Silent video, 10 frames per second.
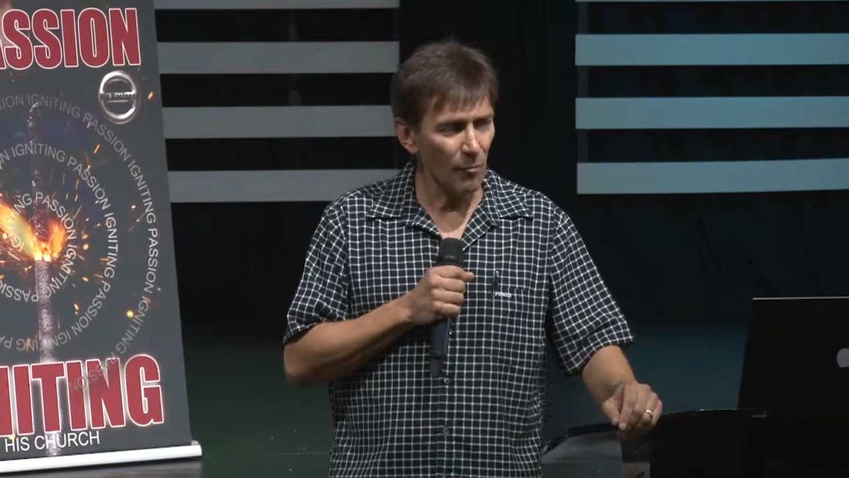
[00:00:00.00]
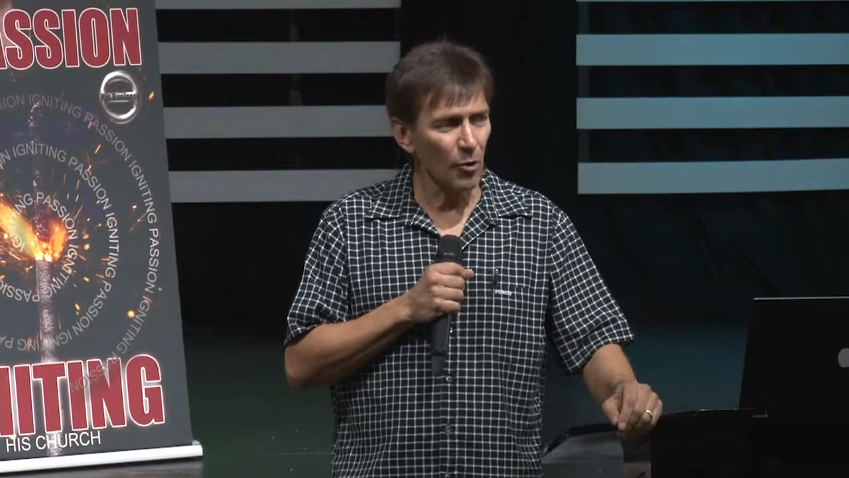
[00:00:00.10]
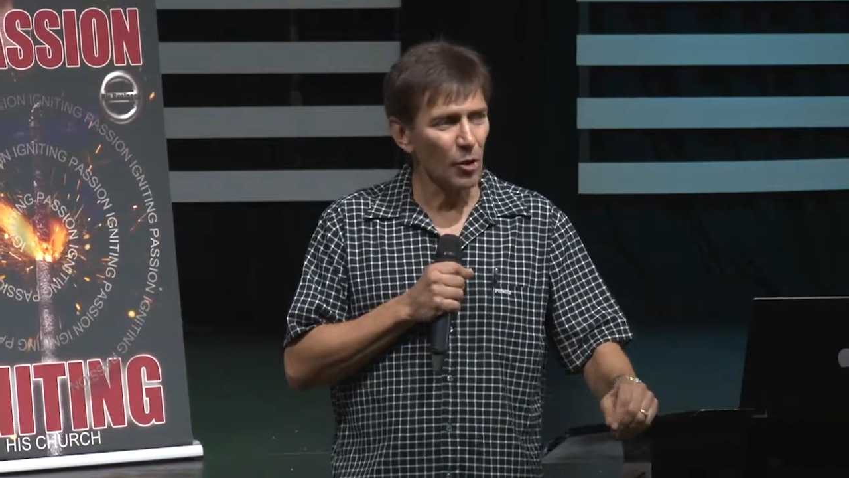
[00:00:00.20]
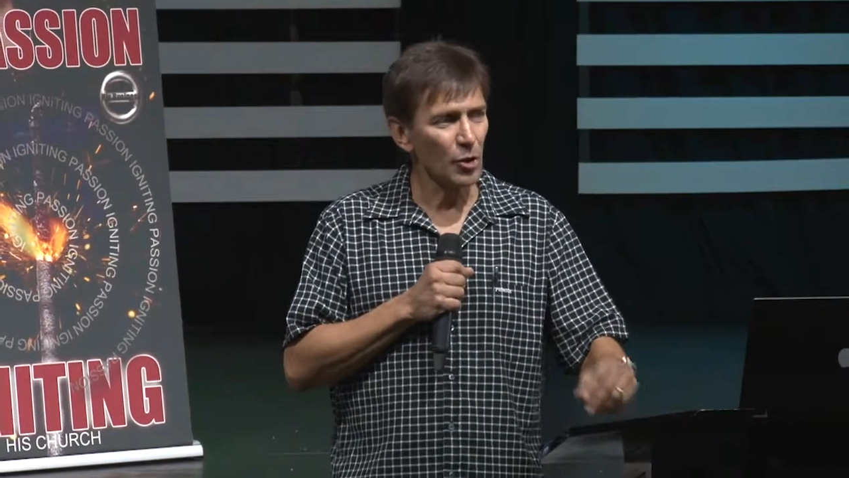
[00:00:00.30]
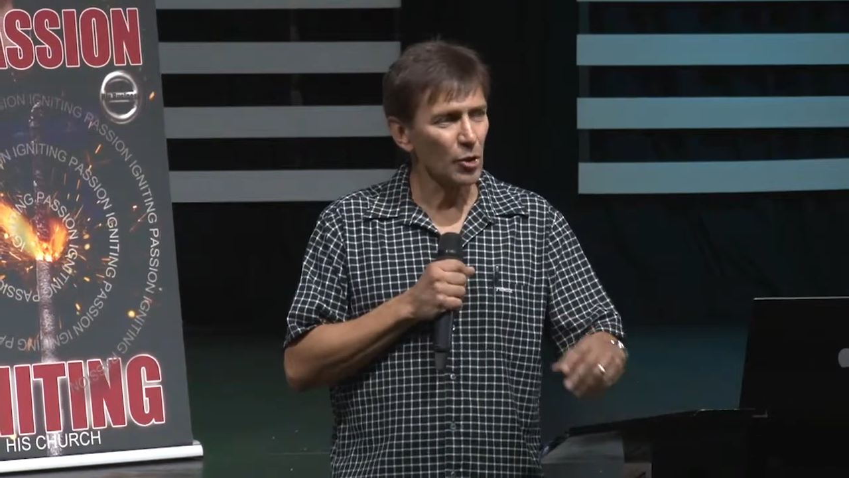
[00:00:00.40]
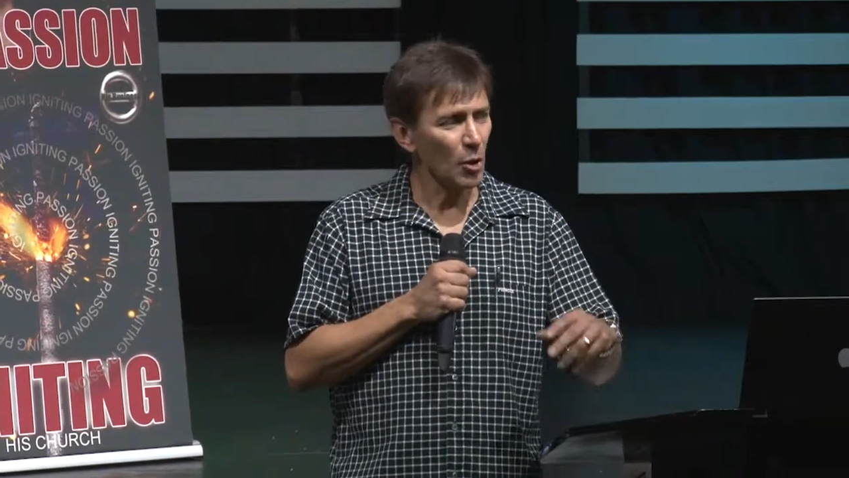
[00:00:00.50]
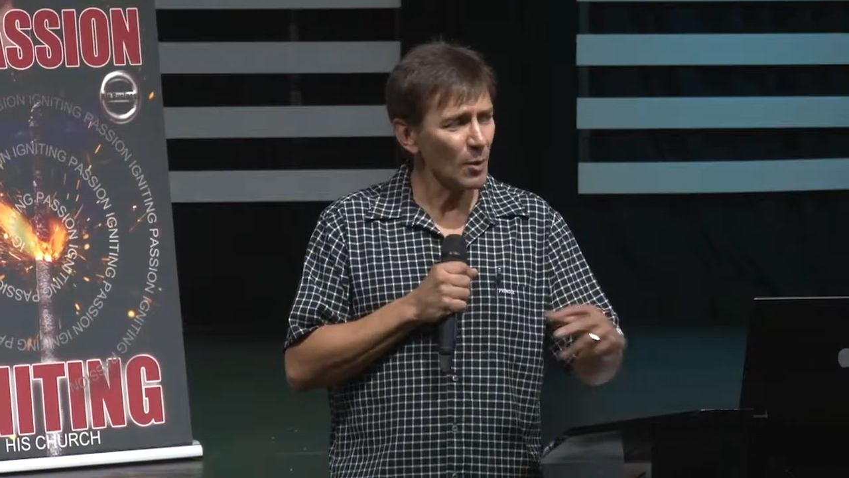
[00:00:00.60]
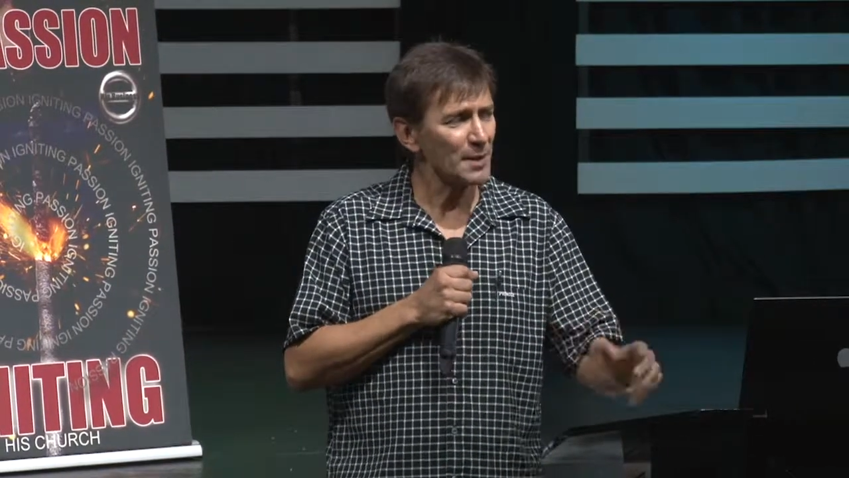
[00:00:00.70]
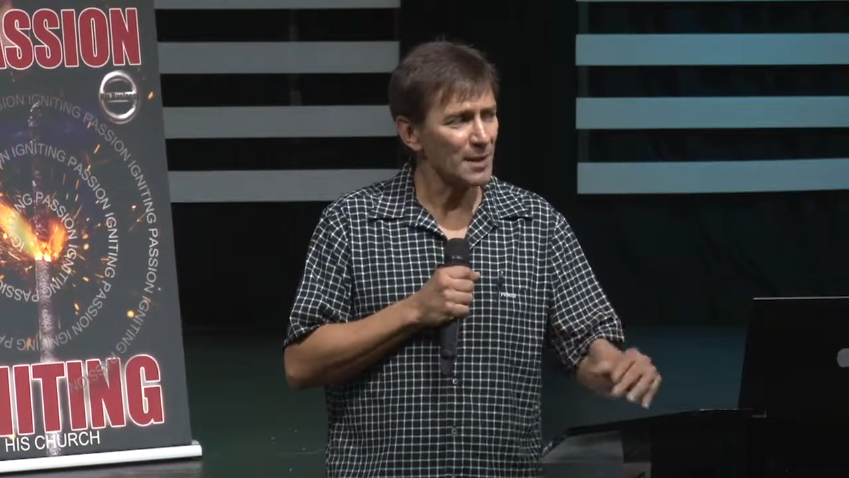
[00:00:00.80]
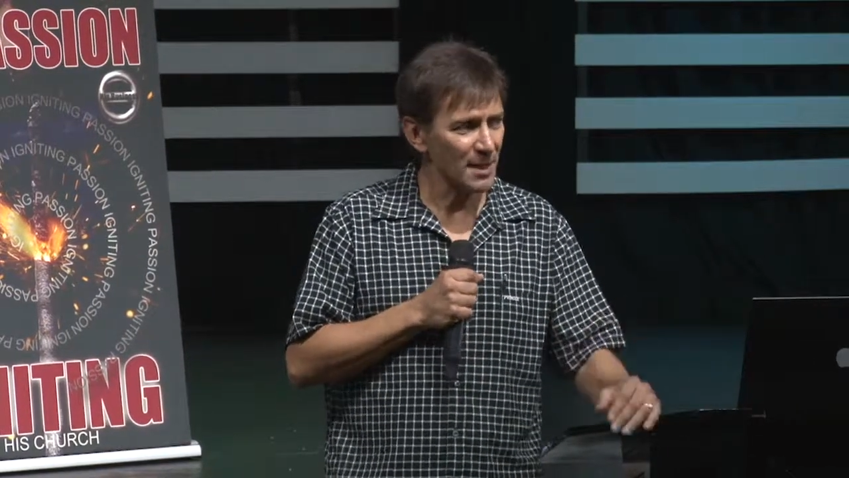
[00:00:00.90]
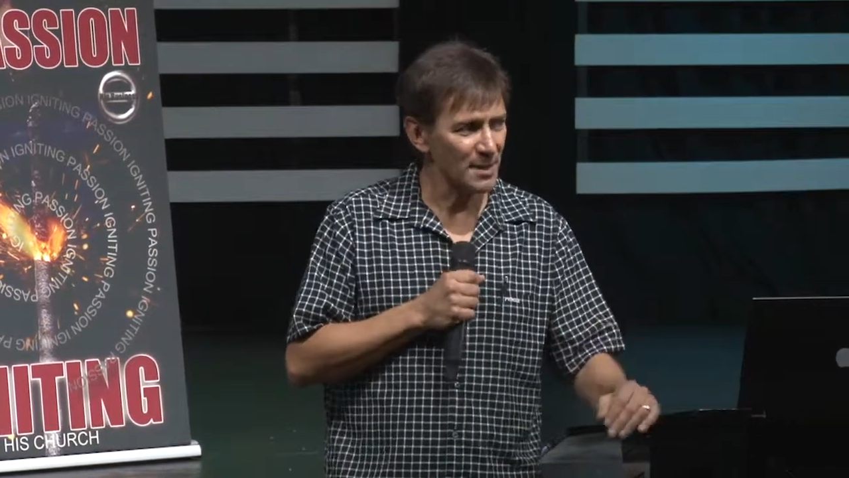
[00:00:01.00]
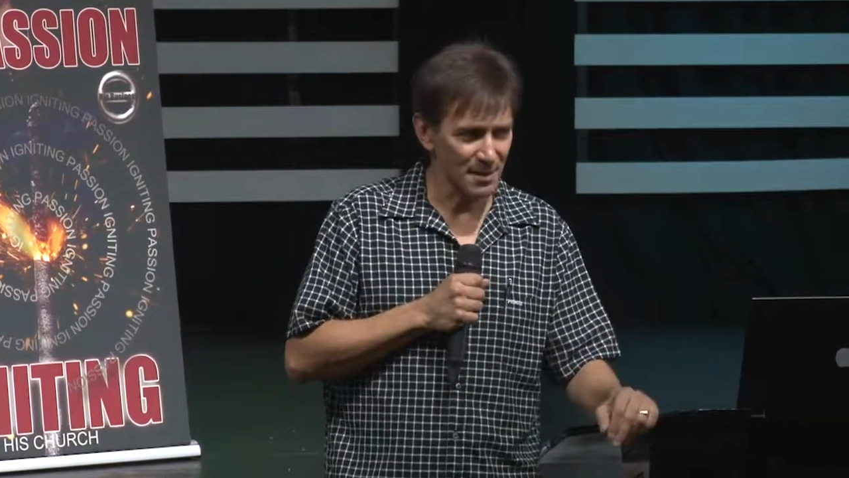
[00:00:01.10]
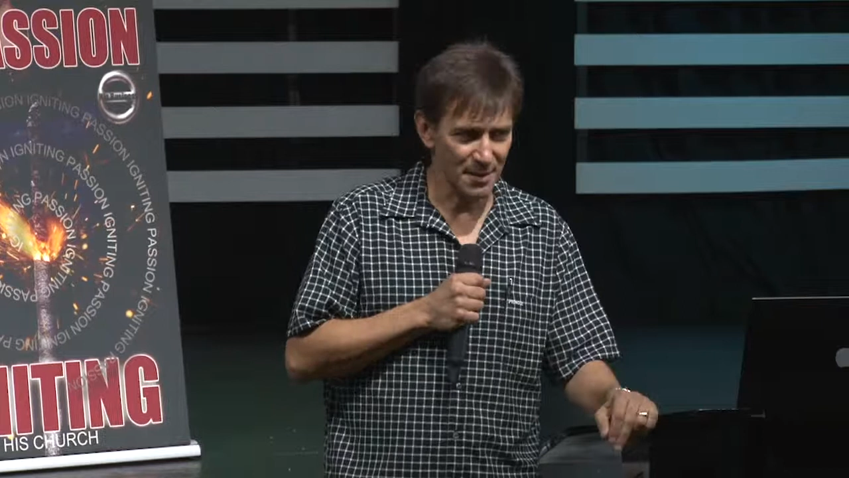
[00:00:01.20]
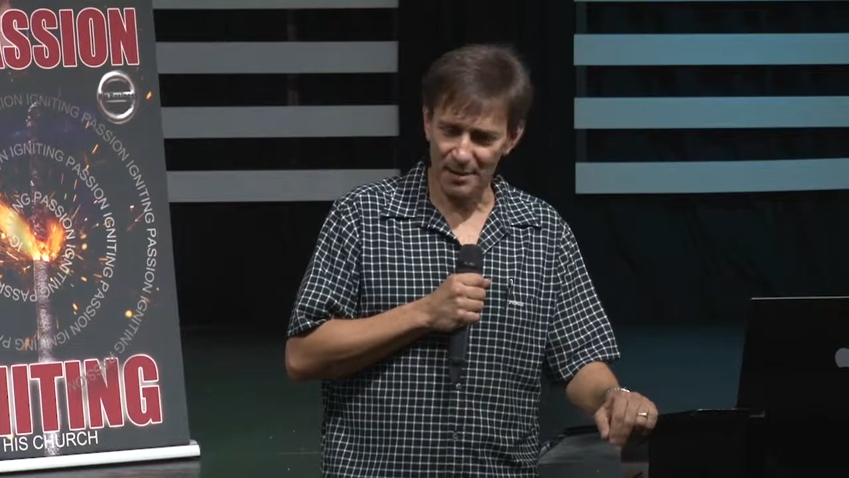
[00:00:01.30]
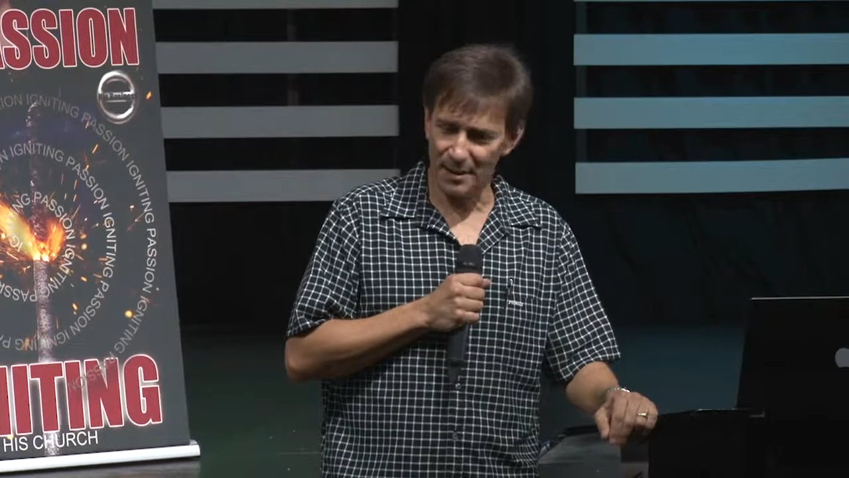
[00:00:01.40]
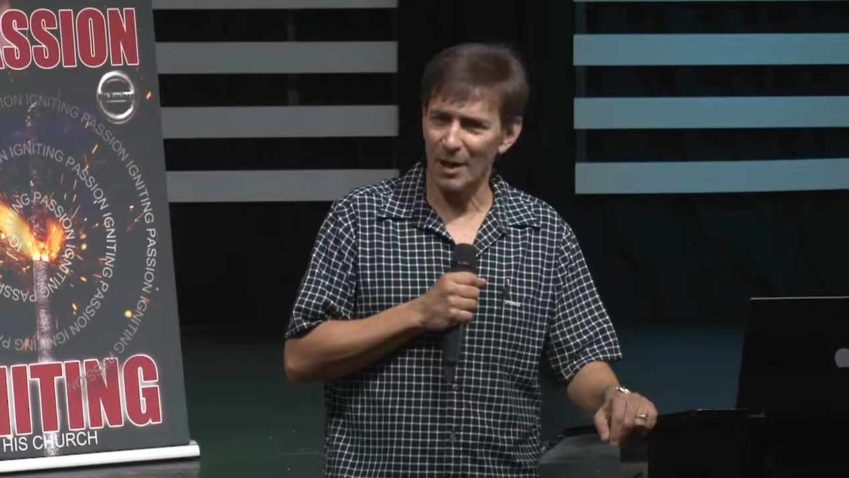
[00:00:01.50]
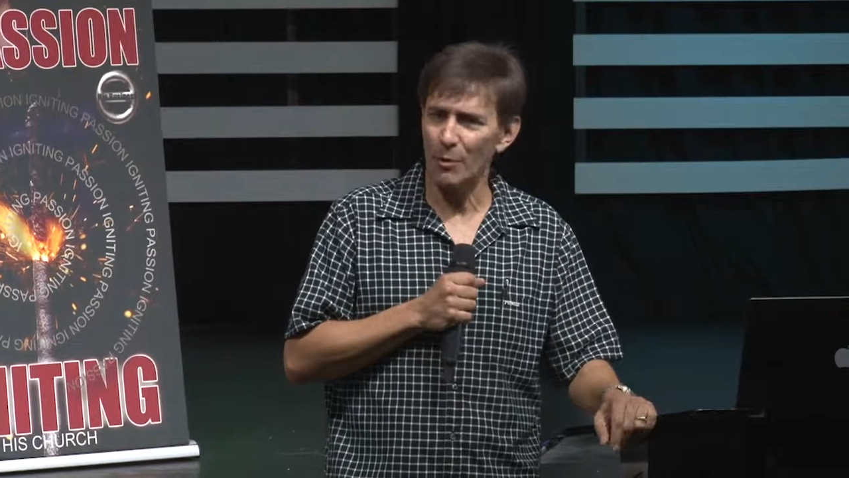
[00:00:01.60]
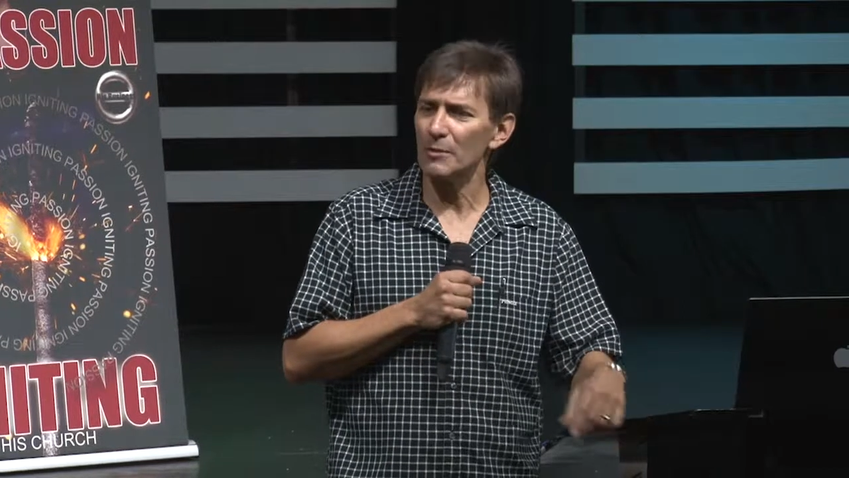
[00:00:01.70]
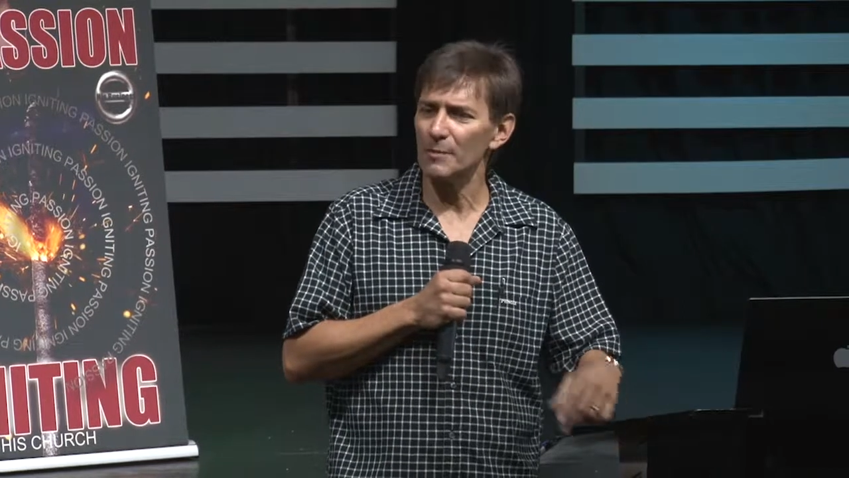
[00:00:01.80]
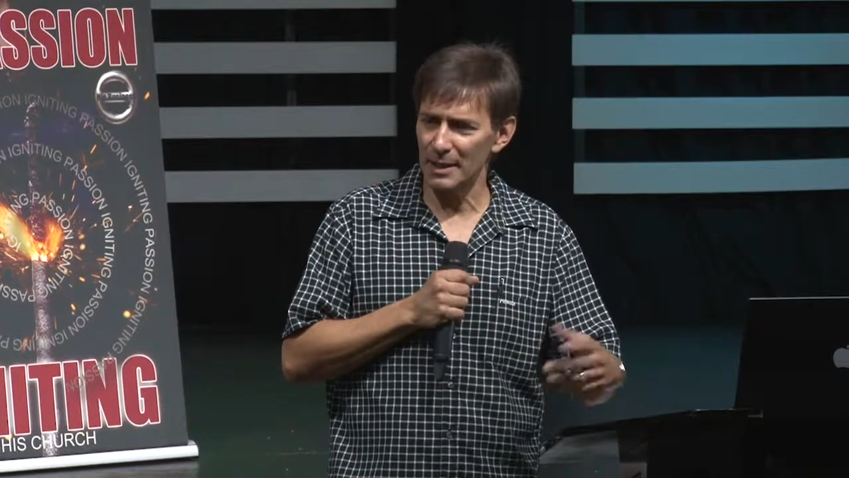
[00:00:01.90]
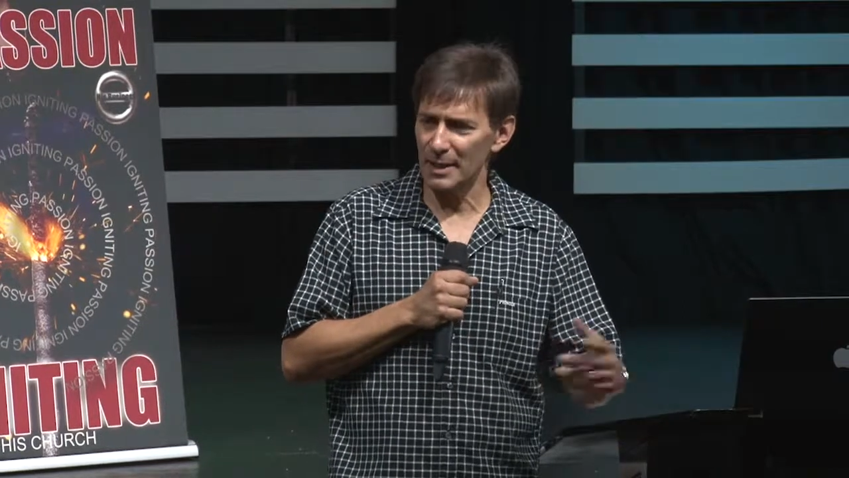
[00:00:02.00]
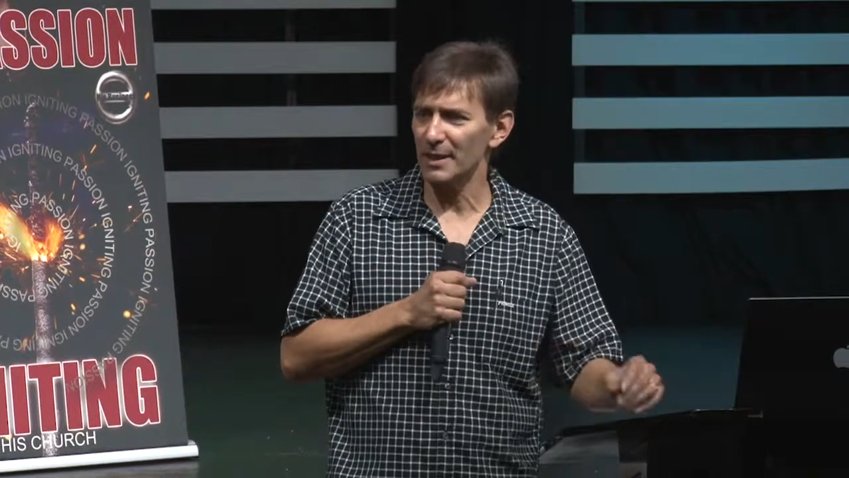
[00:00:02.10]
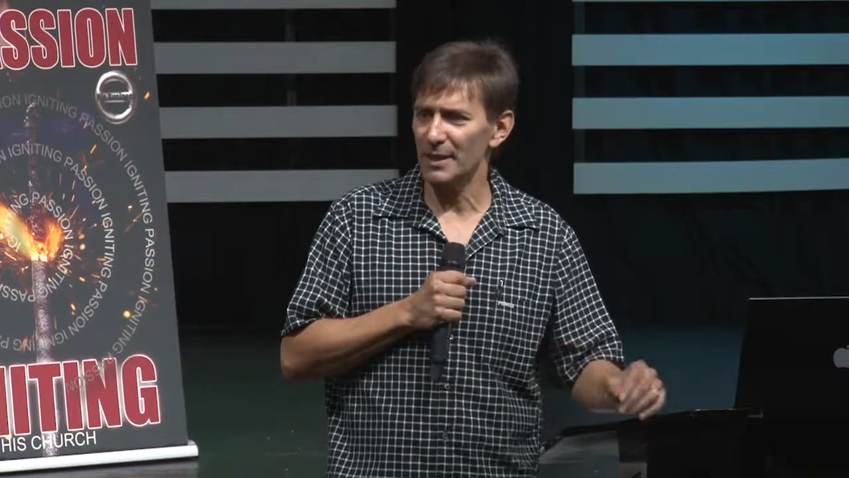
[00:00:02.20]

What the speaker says: no one does this, and I want to be like